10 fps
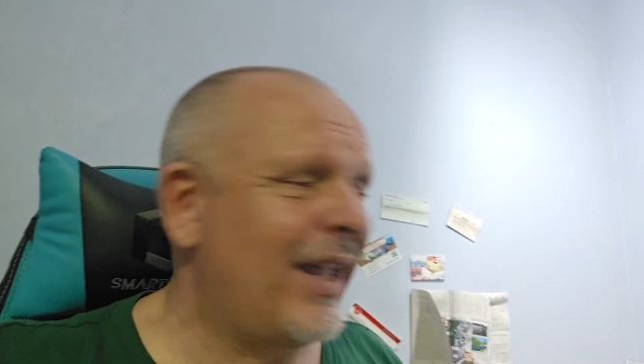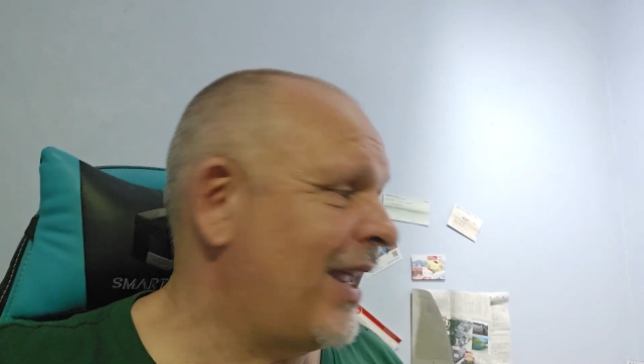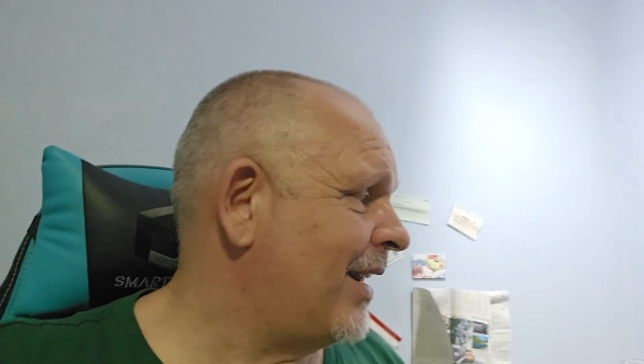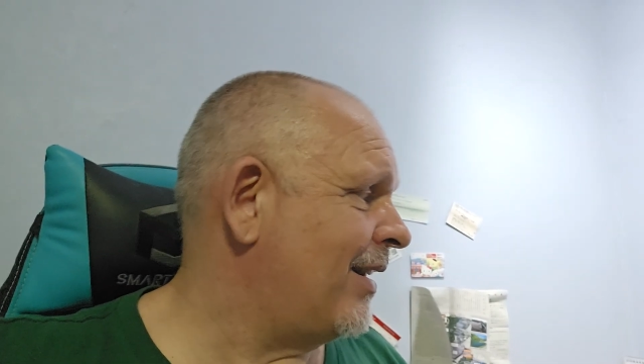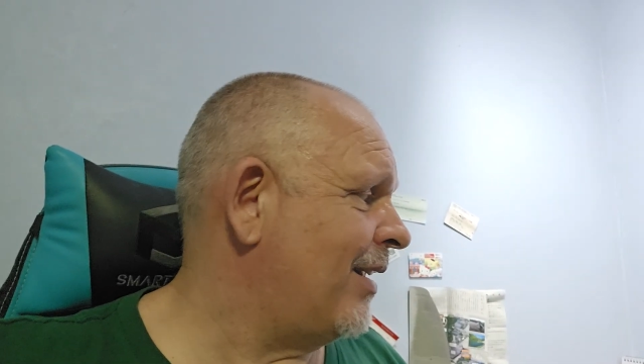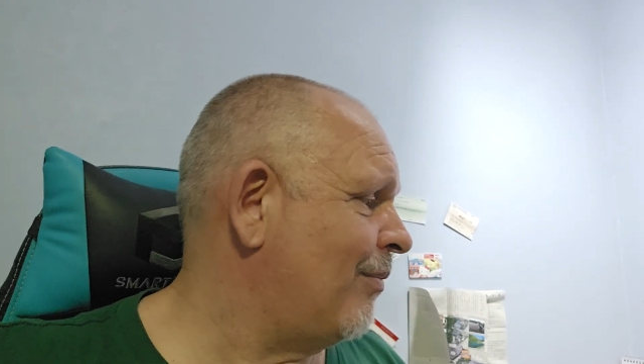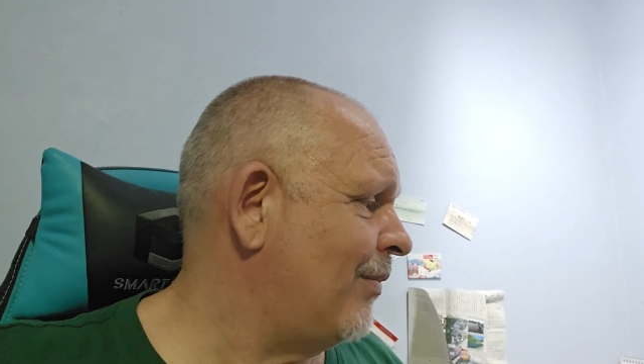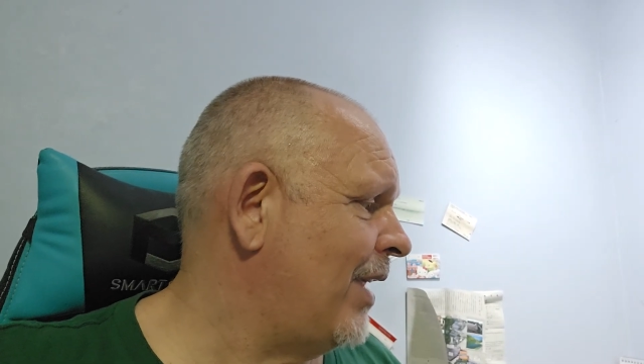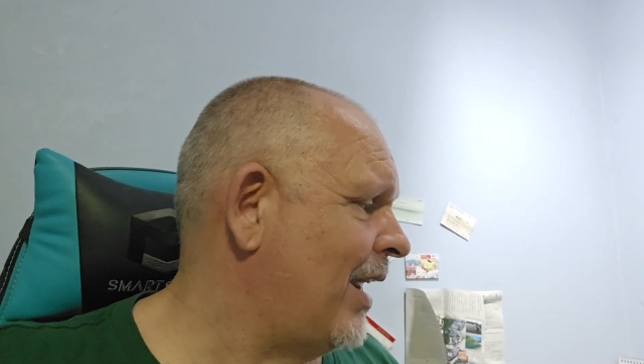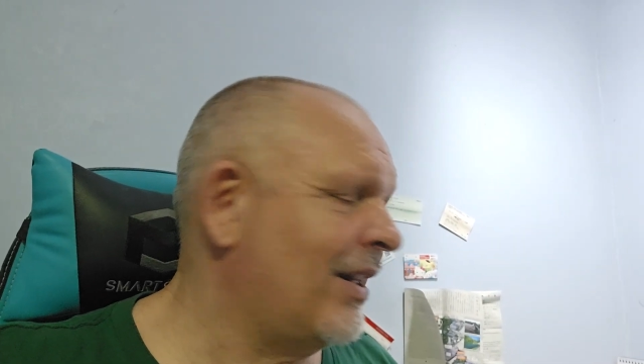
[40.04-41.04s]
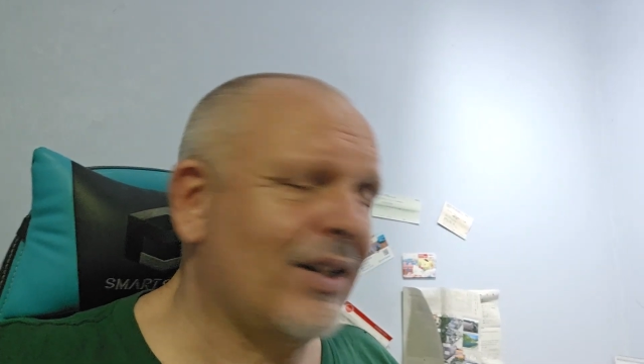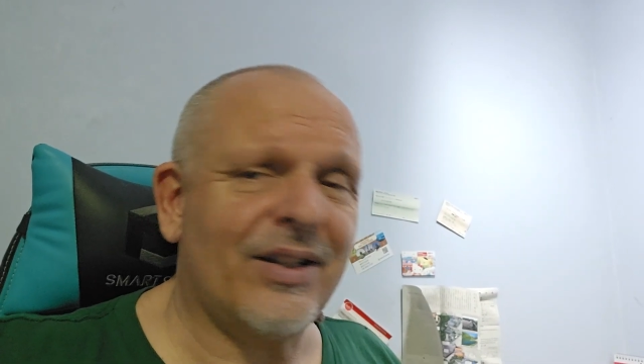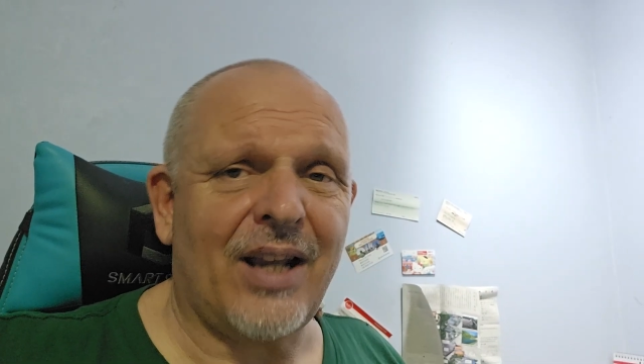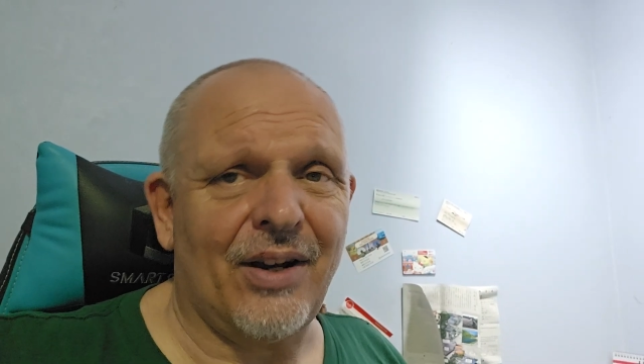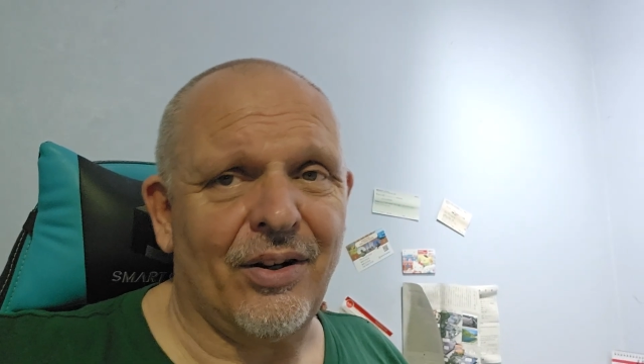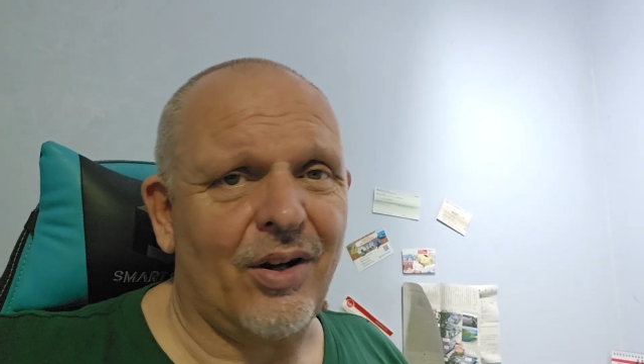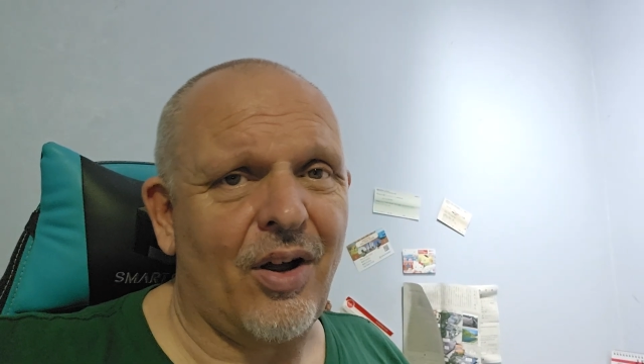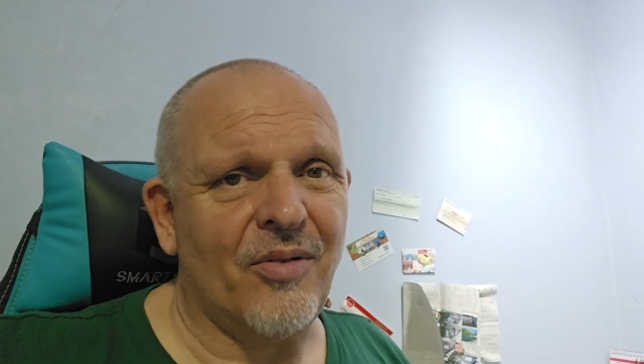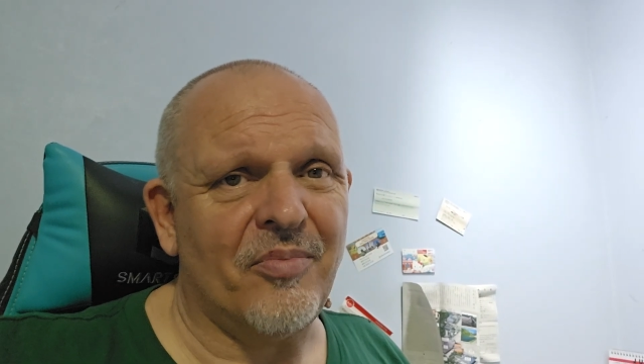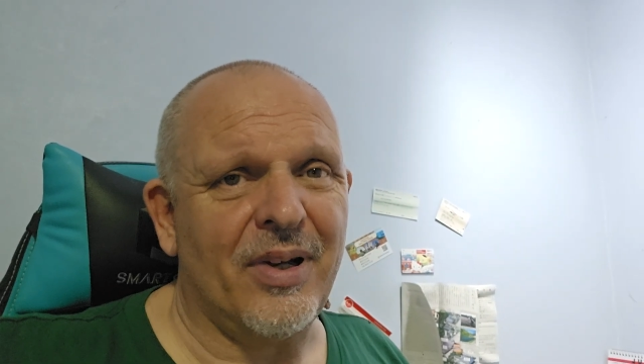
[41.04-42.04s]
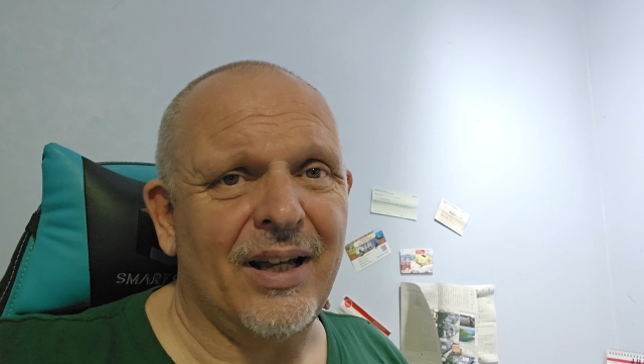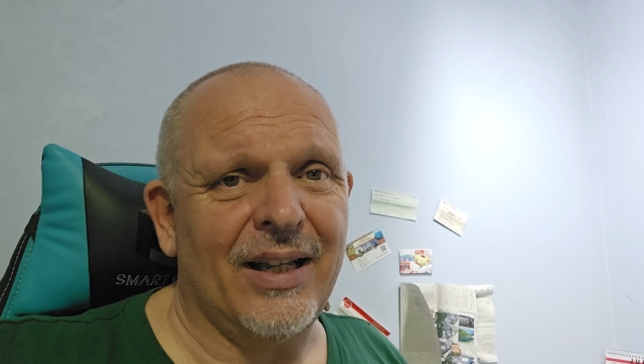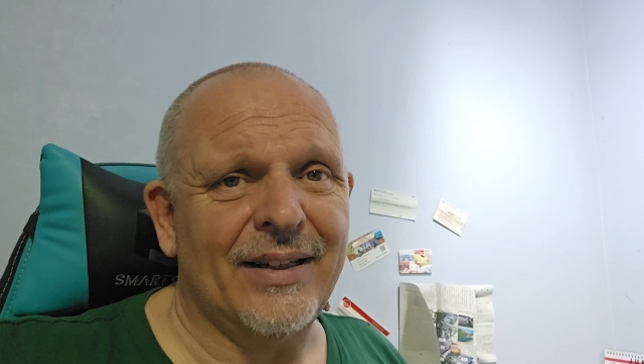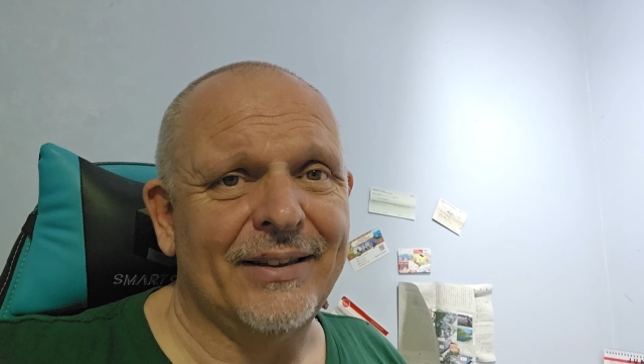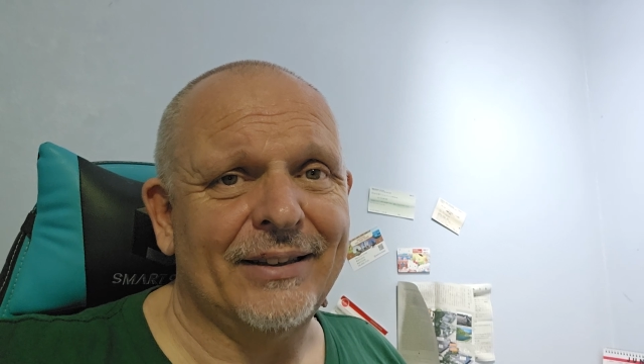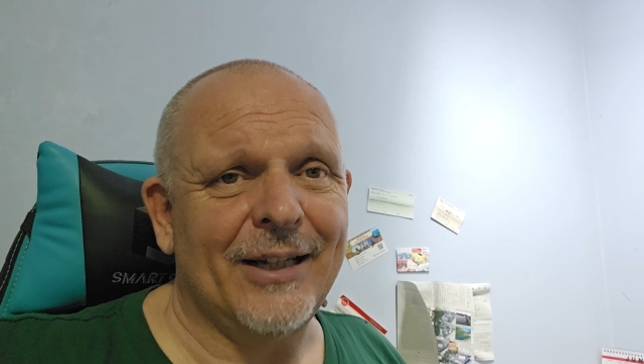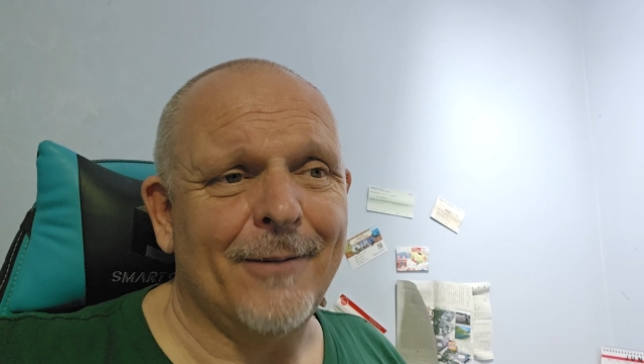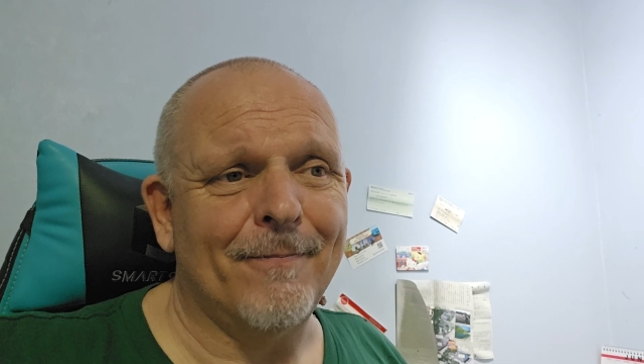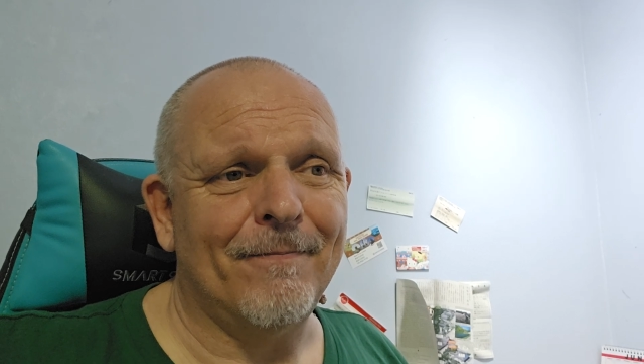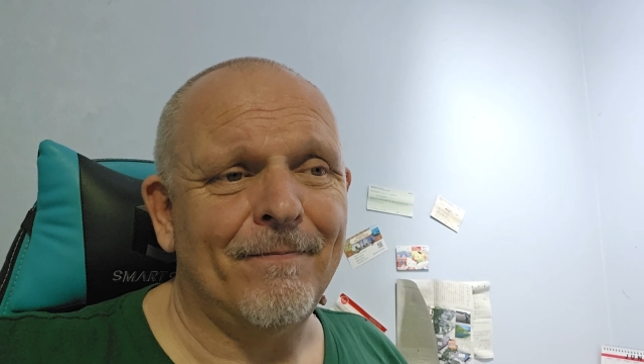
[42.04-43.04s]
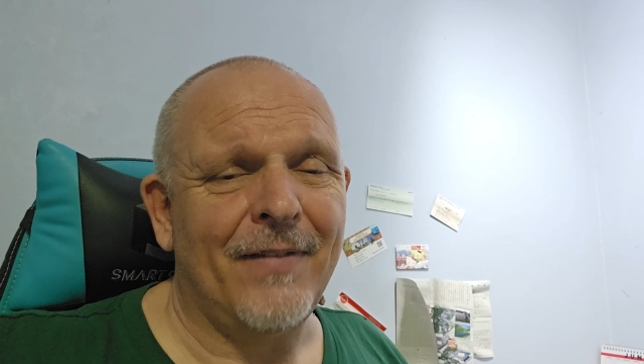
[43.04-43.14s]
it just cannot cope, and I'm